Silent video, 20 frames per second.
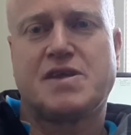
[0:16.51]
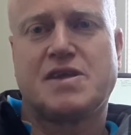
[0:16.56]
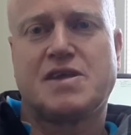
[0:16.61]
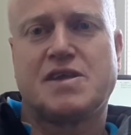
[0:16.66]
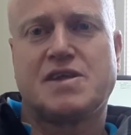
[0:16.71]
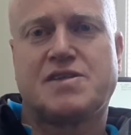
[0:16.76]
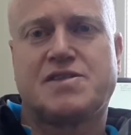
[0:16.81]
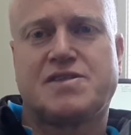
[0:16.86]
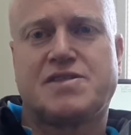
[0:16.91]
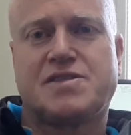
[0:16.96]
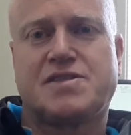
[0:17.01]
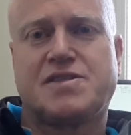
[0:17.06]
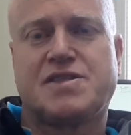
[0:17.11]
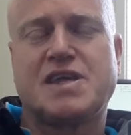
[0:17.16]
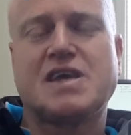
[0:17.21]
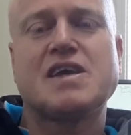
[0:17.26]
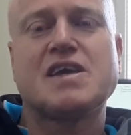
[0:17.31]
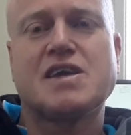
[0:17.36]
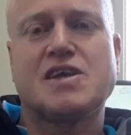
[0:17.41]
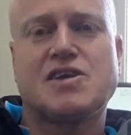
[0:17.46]
you
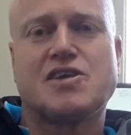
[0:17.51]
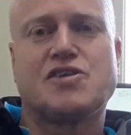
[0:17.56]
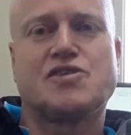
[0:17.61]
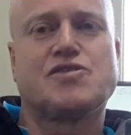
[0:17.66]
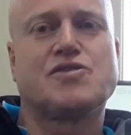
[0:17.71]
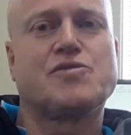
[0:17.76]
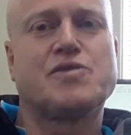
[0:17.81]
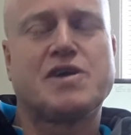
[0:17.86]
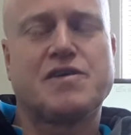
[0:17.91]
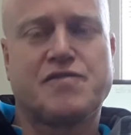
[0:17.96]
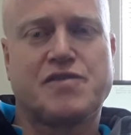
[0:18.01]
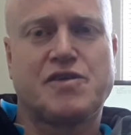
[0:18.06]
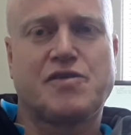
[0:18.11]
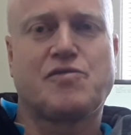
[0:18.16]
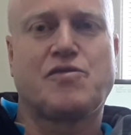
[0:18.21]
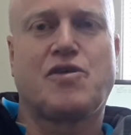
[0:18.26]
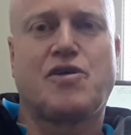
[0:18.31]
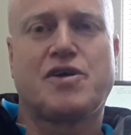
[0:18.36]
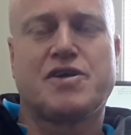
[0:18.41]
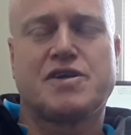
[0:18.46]
think you're doing everything
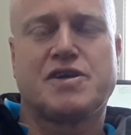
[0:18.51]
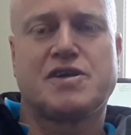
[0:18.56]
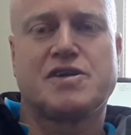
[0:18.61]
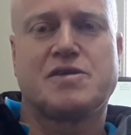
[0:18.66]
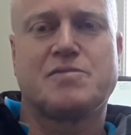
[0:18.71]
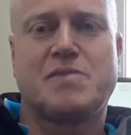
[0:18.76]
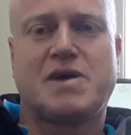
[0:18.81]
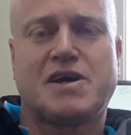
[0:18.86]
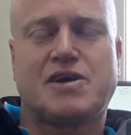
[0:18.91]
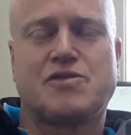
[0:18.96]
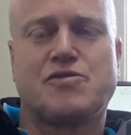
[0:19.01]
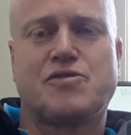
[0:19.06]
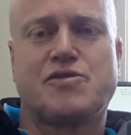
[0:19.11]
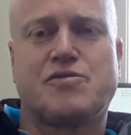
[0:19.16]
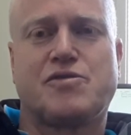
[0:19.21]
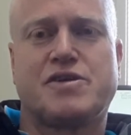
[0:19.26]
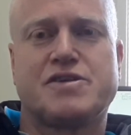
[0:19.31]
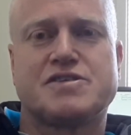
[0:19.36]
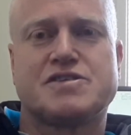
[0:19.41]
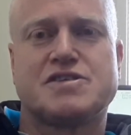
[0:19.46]
right and you're making all the
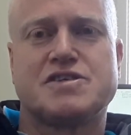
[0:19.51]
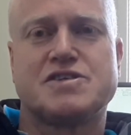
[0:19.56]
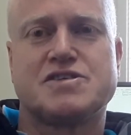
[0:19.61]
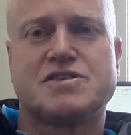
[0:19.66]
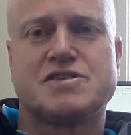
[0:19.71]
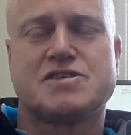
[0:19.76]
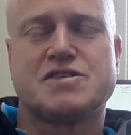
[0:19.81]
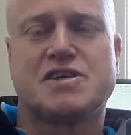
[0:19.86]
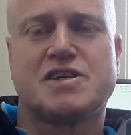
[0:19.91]
right decisions,